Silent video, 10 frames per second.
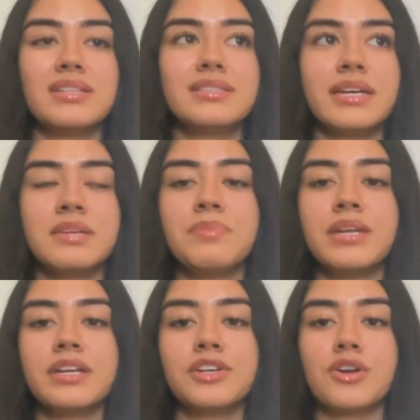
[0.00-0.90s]

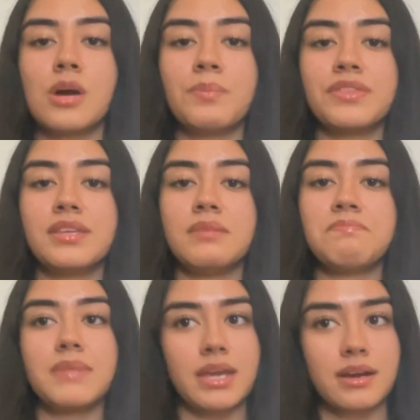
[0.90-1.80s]
Diabetic neuropathy,
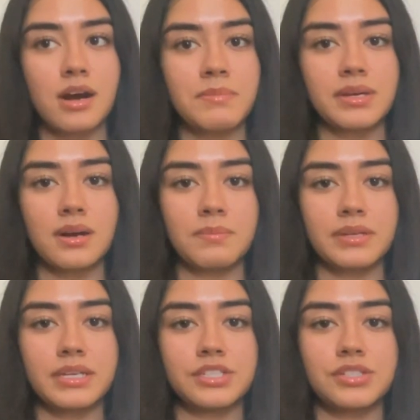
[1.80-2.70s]
a common
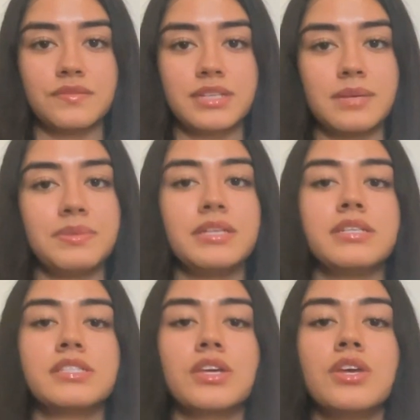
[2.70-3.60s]
complication of
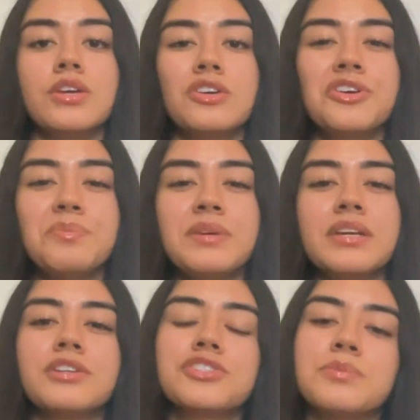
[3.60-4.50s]
diabetes, could be a
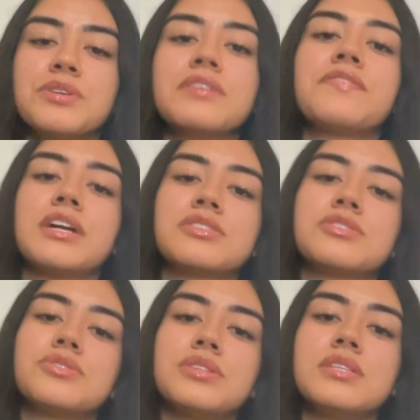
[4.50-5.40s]
contributing factor
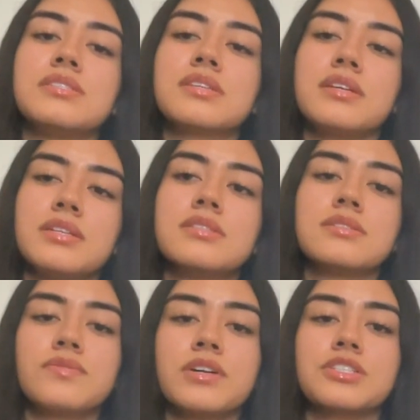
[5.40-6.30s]
to these kidney
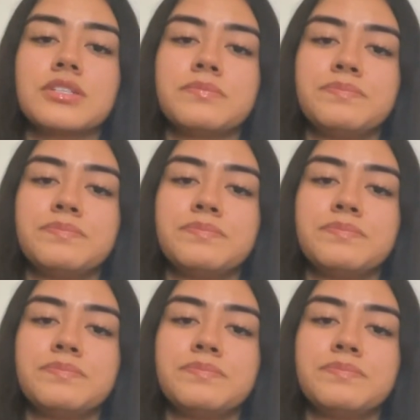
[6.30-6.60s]
dysfunction.